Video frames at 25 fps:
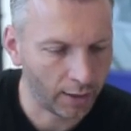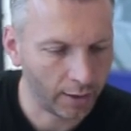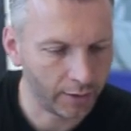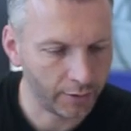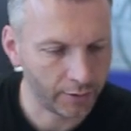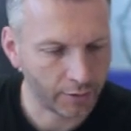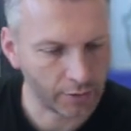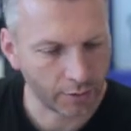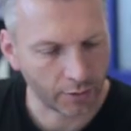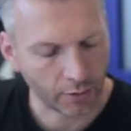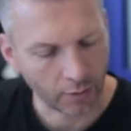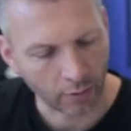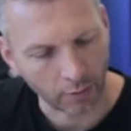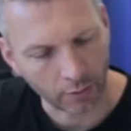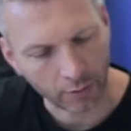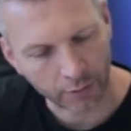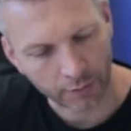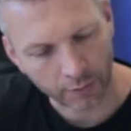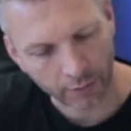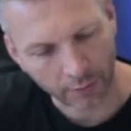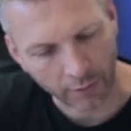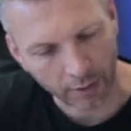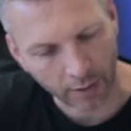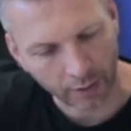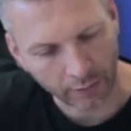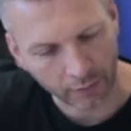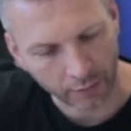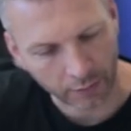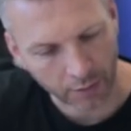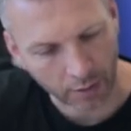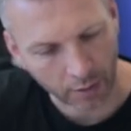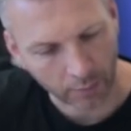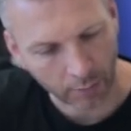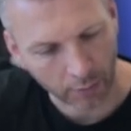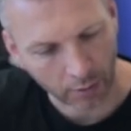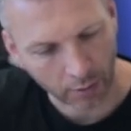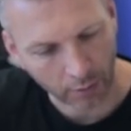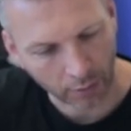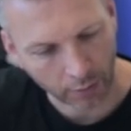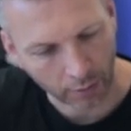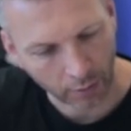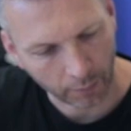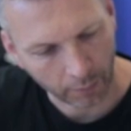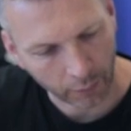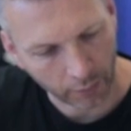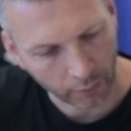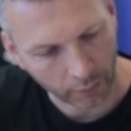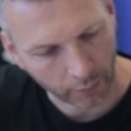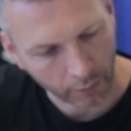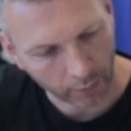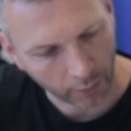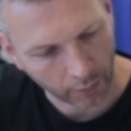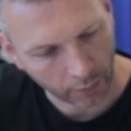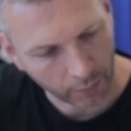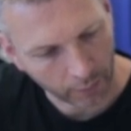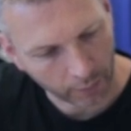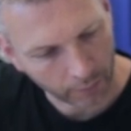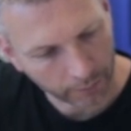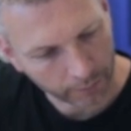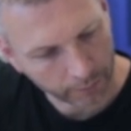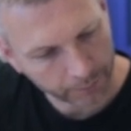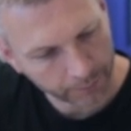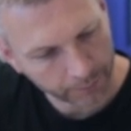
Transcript: internally to have all our companies under this roof